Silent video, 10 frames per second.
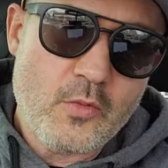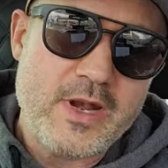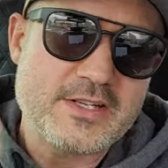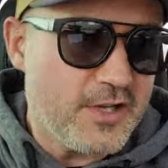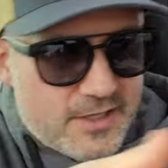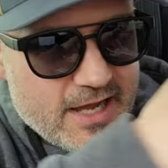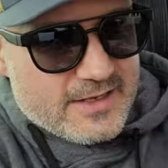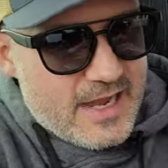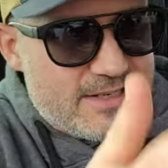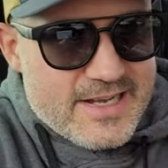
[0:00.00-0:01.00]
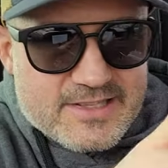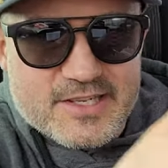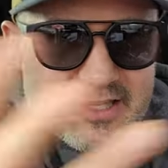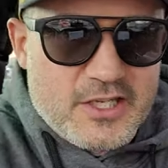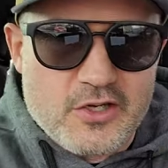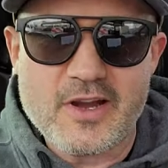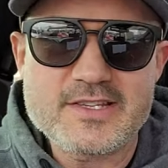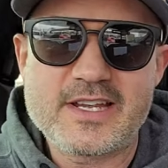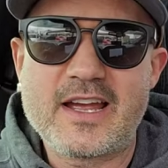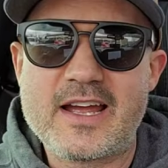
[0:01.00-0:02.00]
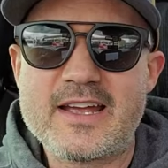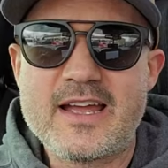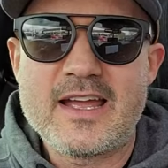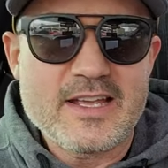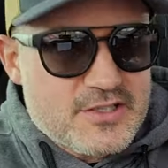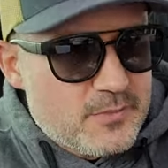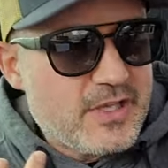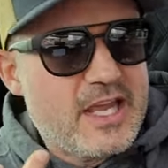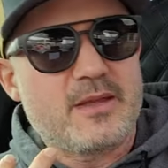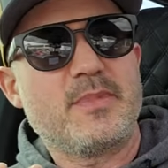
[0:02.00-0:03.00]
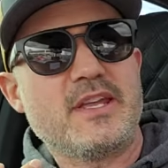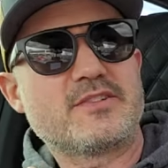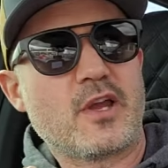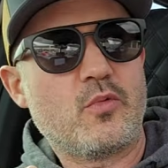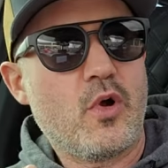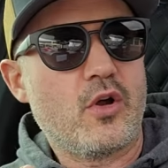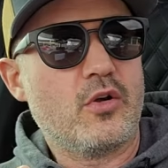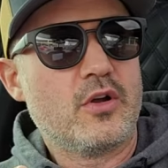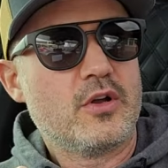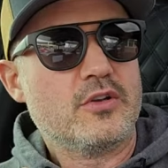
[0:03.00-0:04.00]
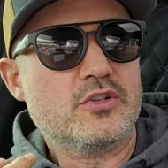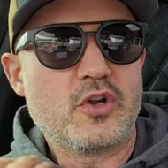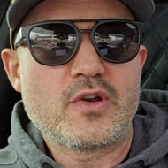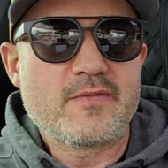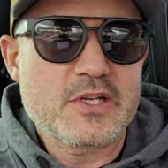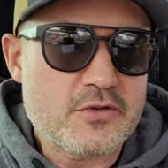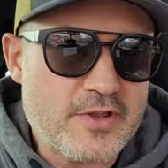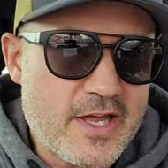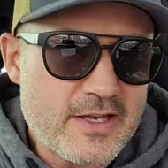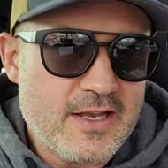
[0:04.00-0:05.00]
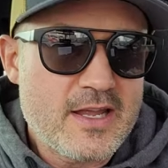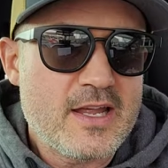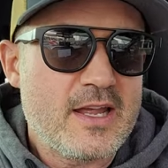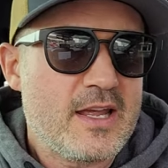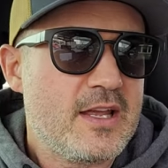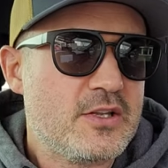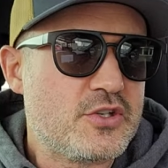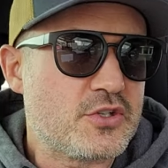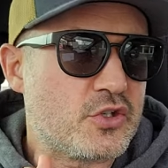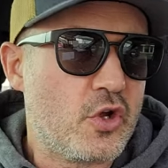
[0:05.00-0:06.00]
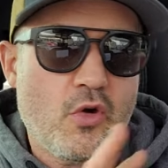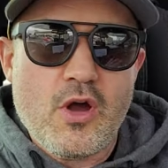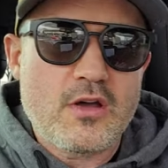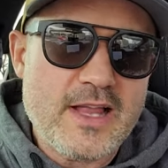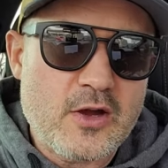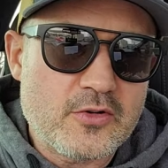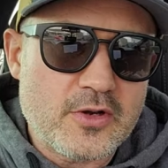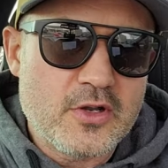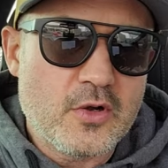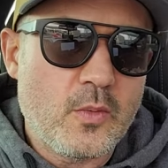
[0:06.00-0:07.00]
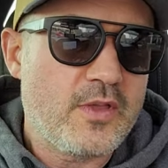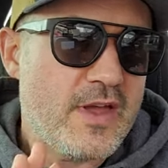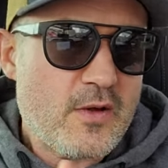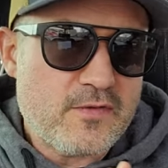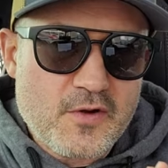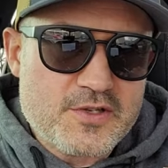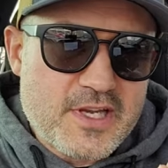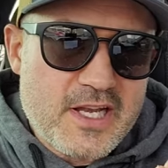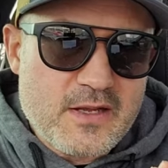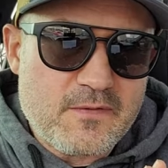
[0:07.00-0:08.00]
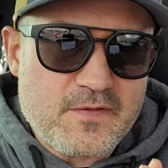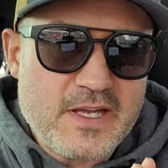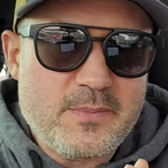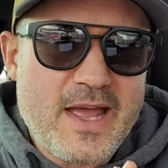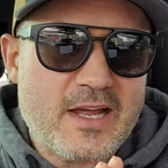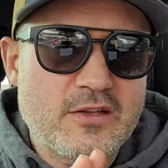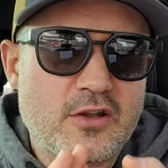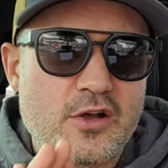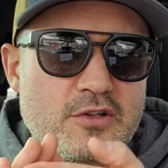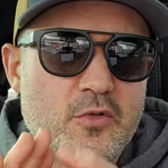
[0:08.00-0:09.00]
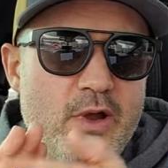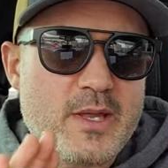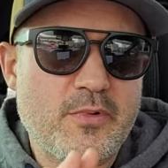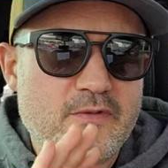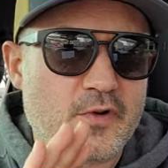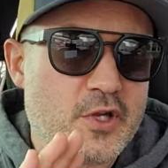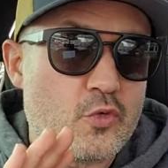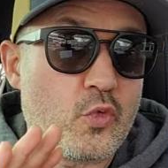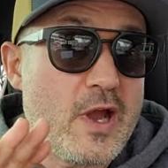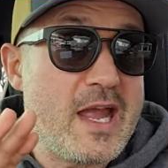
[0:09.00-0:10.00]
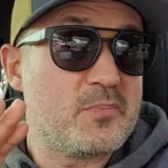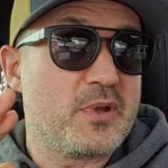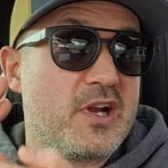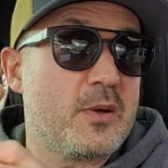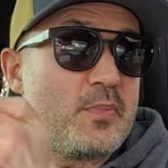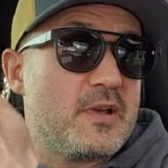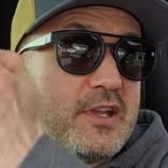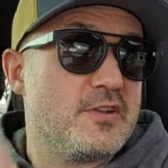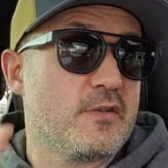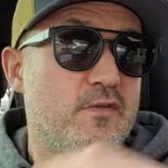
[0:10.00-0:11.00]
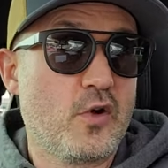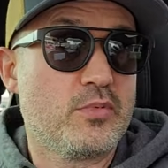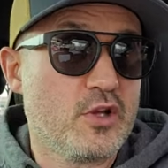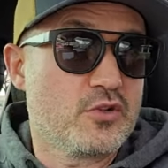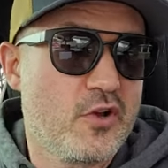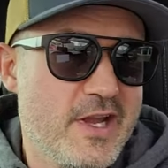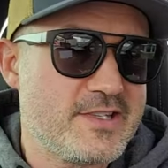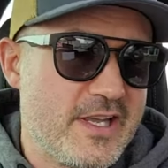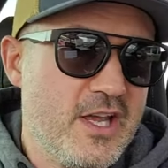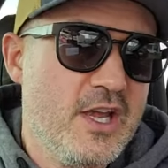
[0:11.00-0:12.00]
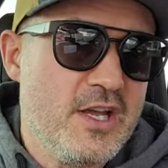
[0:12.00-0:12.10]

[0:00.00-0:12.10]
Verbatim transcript: when I saw that guy dancing like a crazy guy, if something hit me, it's like, whoa, don't ever do that. Just go all out without first getting feedback along the way before you ramp it up and you're full blown crazy.